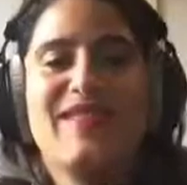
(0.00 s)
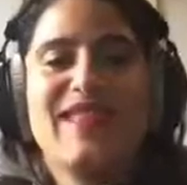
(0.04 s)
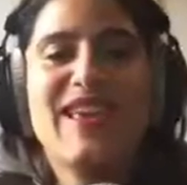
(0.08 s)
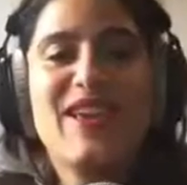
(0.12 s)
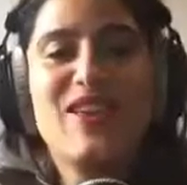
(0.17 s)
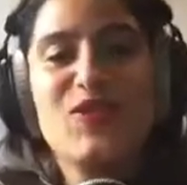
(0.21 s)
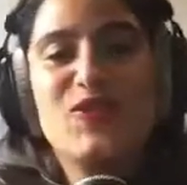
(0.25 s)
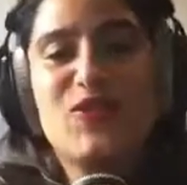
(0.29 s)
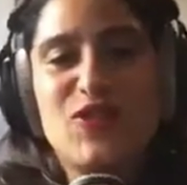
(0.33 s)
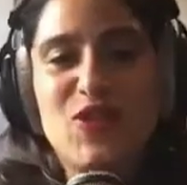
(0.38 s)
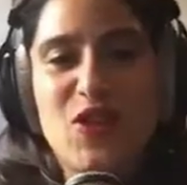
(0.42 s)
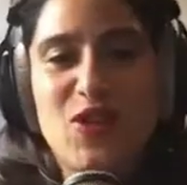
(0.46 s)
Thank
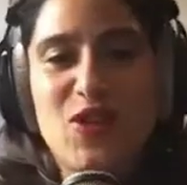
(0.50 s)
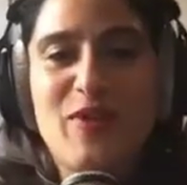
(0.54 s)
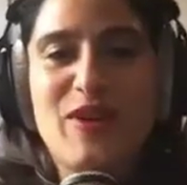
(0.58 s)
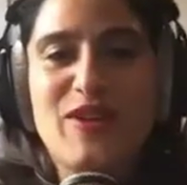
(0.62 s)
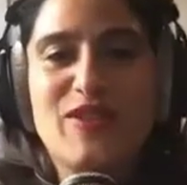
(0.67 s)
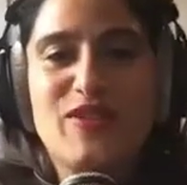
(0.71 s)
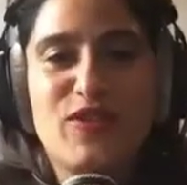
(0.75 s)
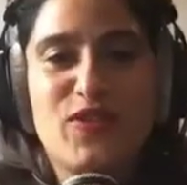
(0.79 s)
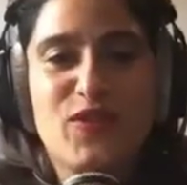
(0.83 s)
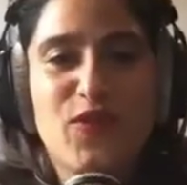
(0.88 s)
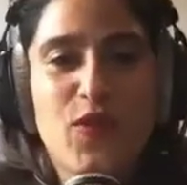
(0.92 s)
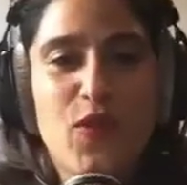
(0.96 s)
you so
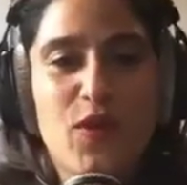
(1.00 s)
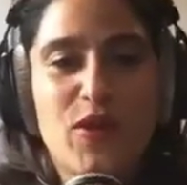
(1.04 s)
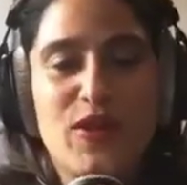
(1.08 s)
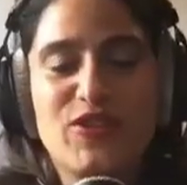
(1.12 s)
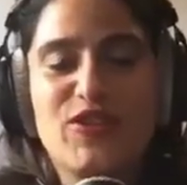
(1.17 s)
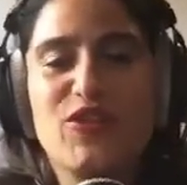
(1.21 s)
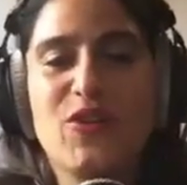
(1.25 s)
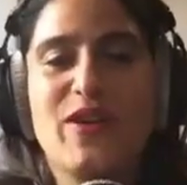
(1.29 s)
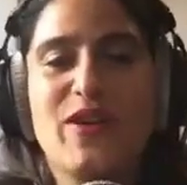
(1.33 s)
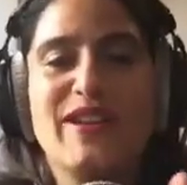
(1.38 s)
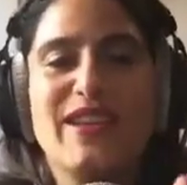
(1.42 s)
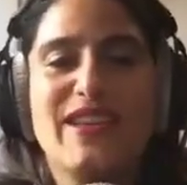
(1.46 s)
much for
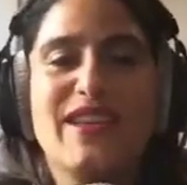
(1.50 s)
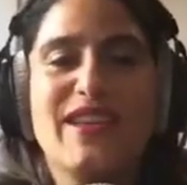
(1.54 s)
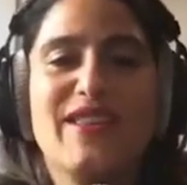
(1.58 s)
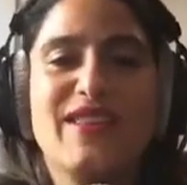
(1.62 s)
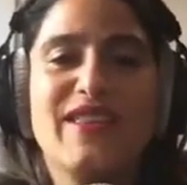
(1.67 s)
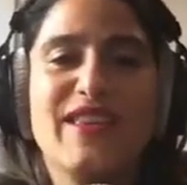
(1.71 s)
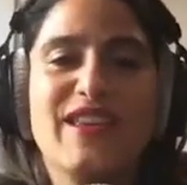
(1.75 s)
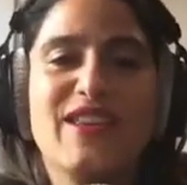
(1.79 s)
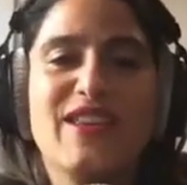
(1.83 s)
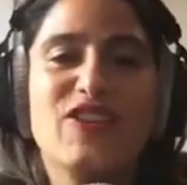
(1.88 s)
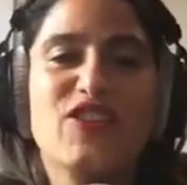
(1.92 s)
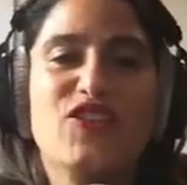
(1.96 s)
joining
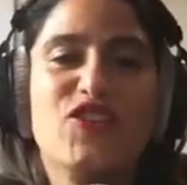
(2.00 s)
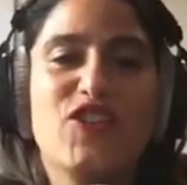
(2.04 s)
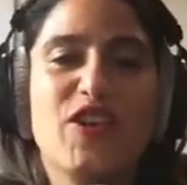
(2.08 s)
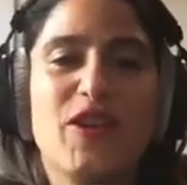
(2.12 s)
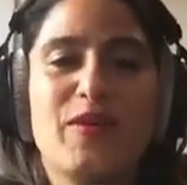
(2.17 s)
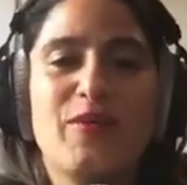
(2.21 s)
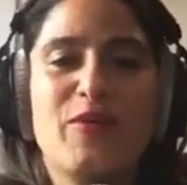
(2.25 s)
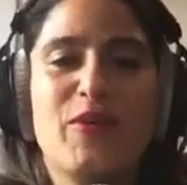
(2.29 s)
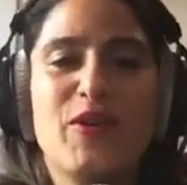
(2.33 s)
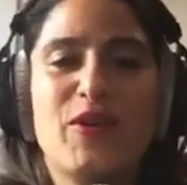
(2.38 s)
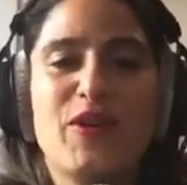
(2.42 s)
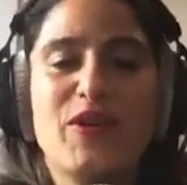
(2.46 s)
the
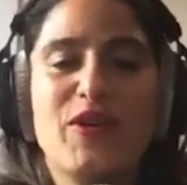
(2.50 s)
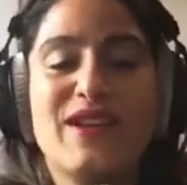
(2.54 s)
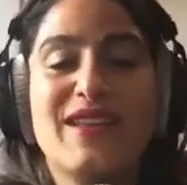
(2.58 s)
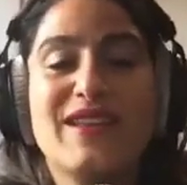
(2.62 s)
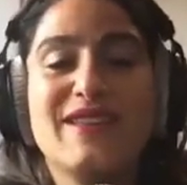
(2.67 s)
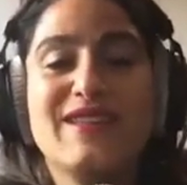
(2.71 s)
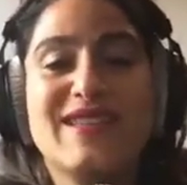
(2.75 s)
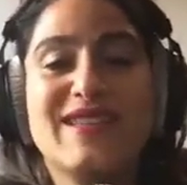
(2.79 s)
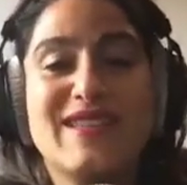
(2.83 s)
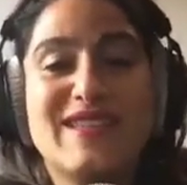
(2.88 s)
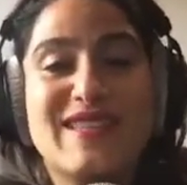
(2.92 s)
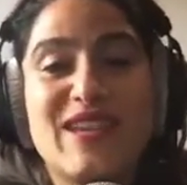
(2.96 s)
ShareBird,
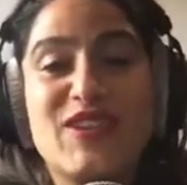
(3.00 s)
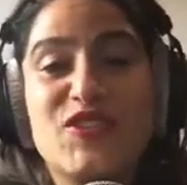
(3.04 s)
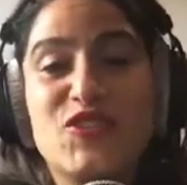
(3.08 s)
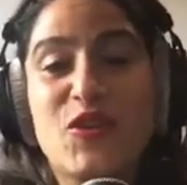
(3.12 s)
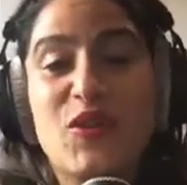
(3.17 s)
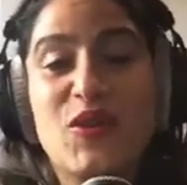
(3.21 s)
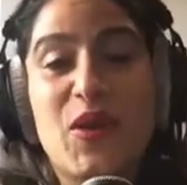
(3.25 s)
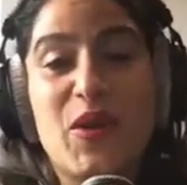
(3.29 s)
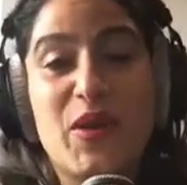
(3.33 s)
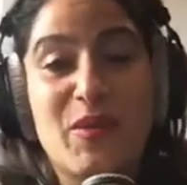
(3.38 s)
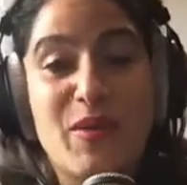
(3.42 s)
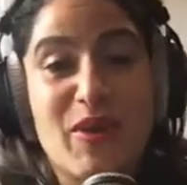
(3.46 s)
the Essential
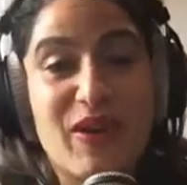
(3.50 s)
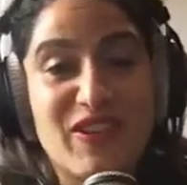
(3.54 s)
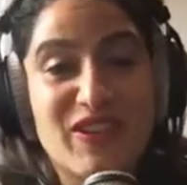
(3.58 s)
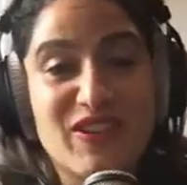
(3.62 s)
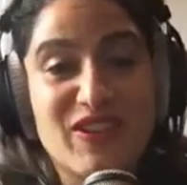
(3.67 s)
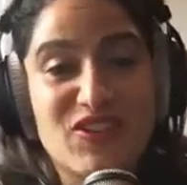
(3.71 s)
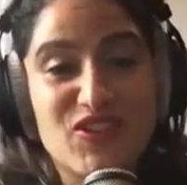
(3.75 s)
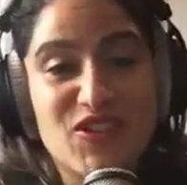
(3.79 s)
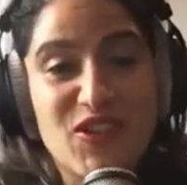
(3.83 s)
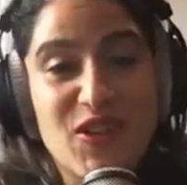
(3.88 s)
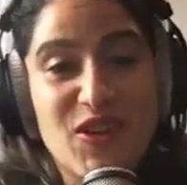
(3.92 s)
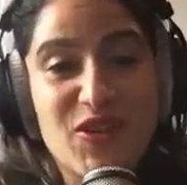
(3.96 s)

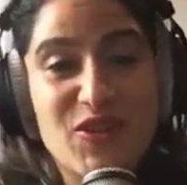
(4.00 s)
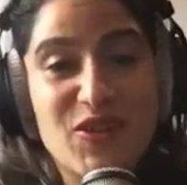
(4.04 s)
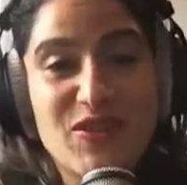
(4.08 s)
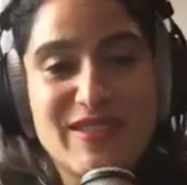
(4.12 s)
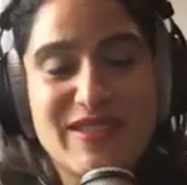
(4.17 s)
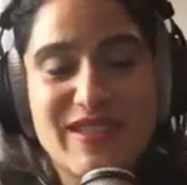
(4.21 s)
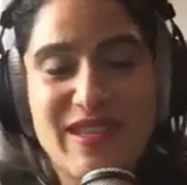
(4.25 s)
Go-to-Market Show,